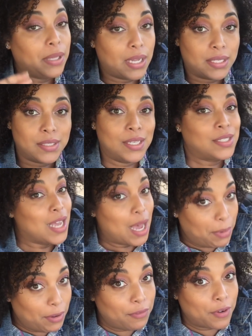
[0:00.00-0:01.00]
Plus is
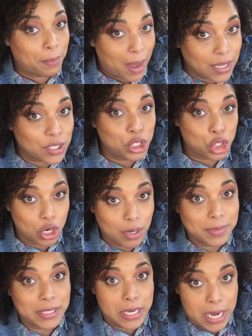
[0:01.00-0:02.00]
coming for
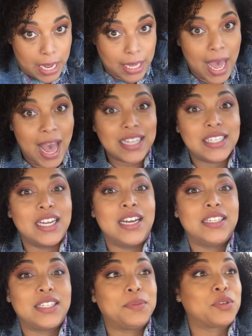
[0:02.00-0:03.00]
BoxyCharm's neck. I
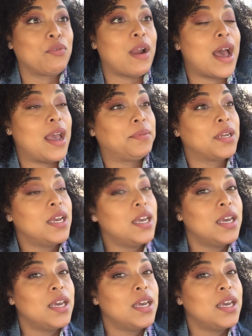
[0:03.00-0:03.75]
unsubscribed.